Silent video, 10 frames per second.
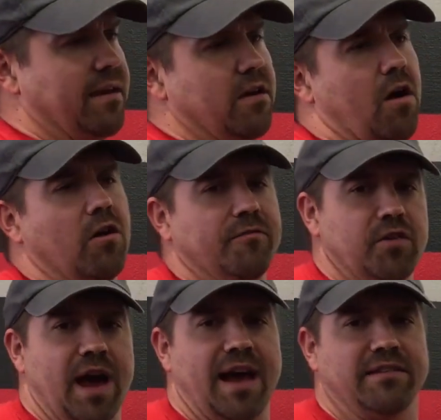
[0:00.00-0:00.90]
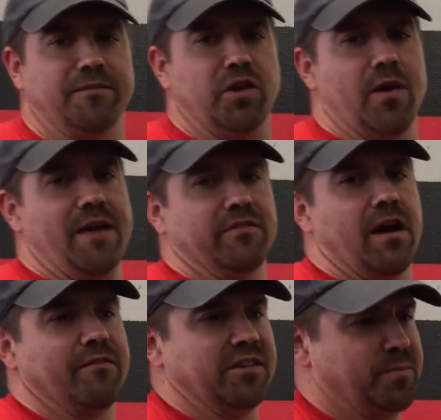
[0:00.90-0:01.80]
that all of you guys, if you don't have a
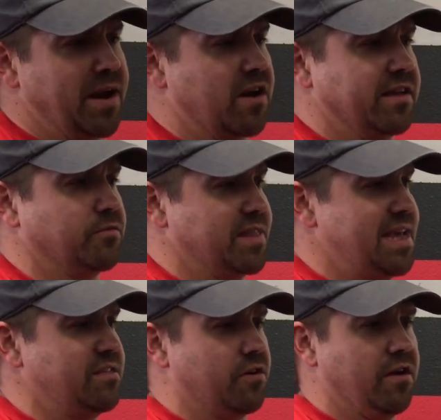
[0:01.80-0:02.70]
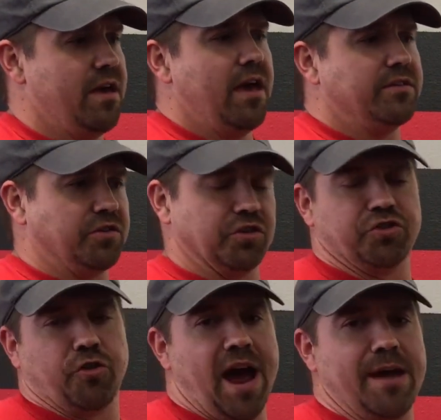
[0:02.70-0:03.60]
lot of experience with either, to
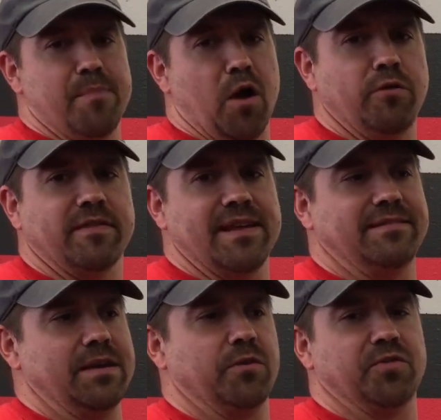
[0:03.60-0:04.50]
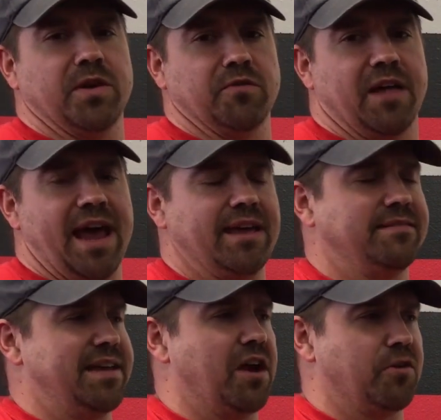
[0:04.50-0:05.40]
just try both and see which one you
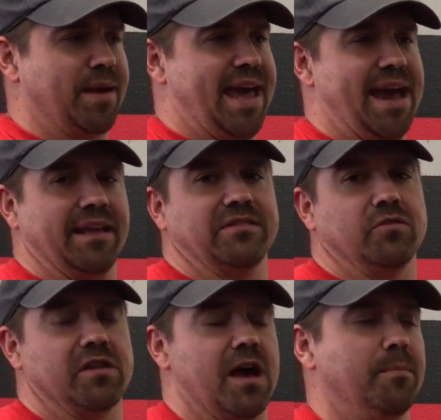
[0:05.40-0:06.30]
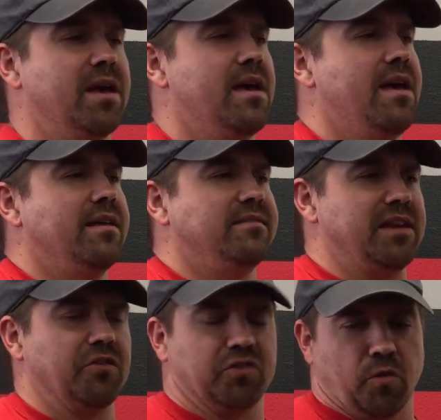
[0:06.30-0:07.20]
like, see how your mechanics hold up,
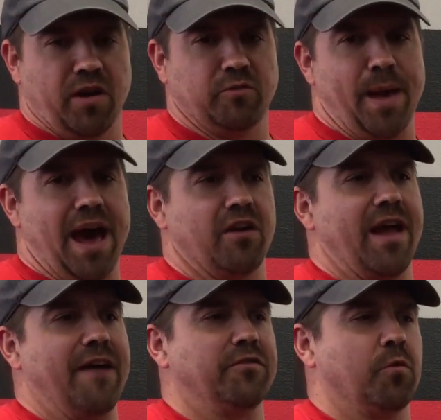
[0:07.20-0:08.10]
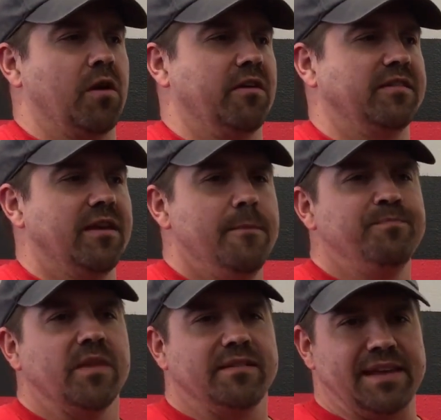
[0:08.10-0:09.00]
see your soreness pattern afterwards,
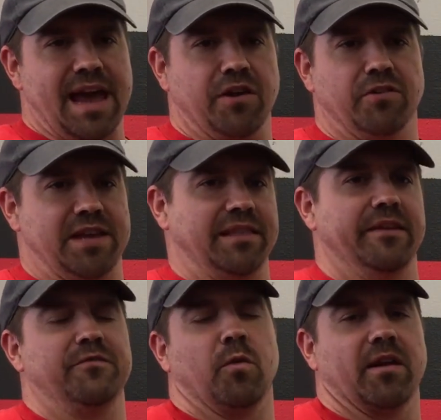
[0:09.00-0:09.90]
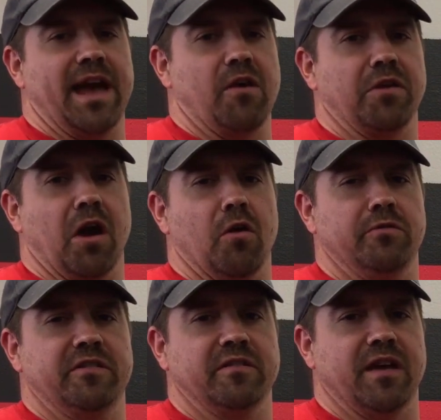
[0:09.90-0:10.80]
see how your deadlift workout
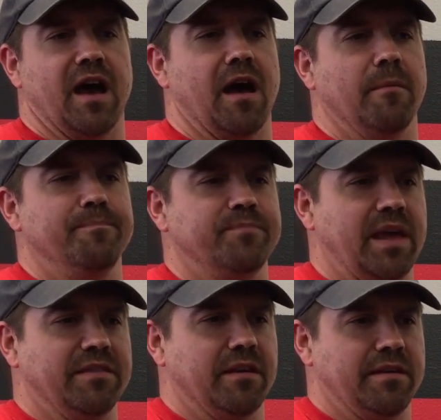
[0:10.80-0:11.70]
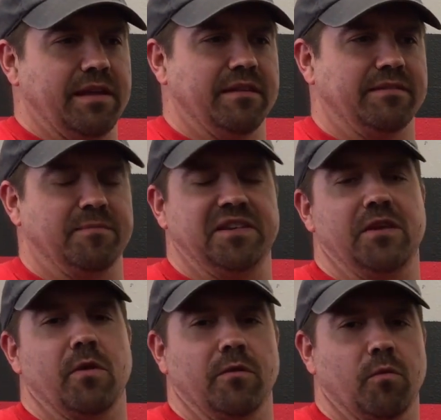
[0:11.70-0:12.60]
goes in the
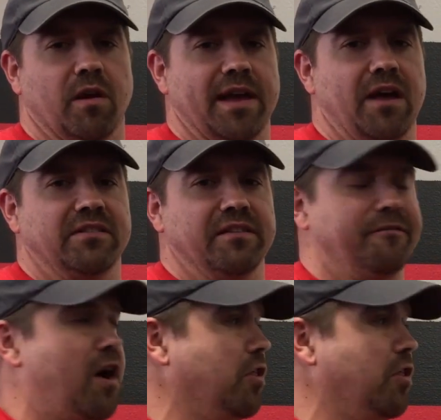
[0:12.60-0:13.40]
subsequent workouts that